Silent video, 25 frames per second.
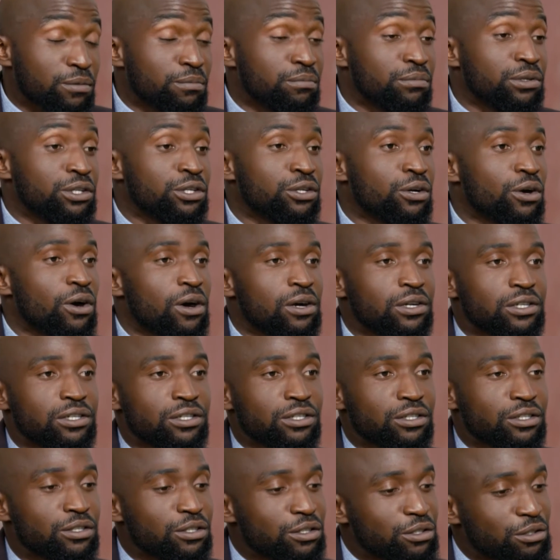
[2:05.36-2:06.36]
I'm being
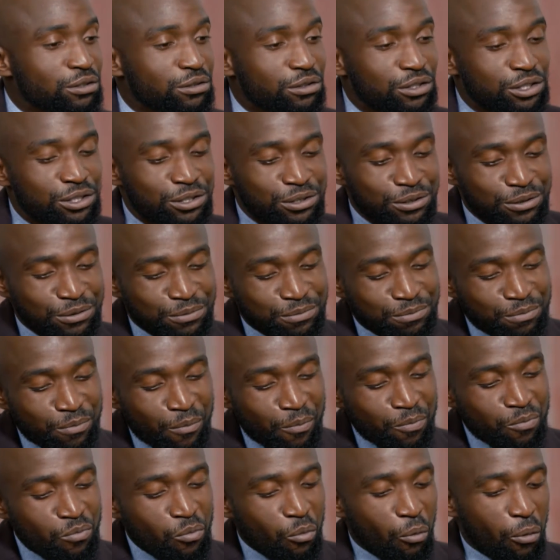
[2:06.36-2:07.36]
honest, I
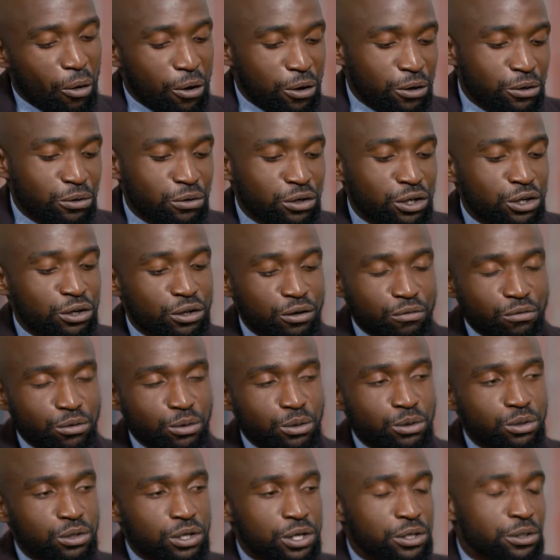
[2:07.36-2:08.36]
don't know any of
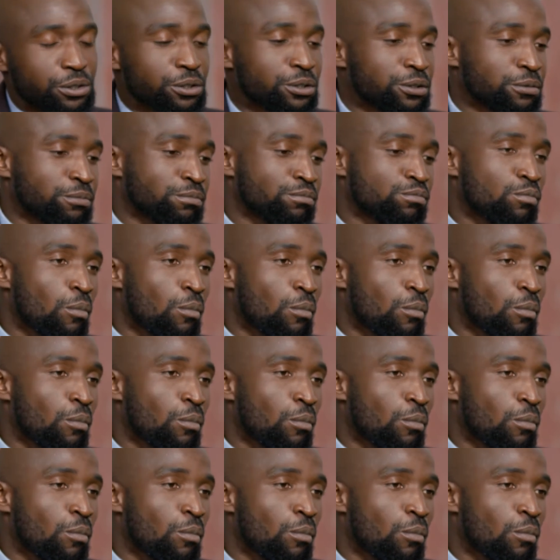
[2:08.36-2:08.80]
those songs.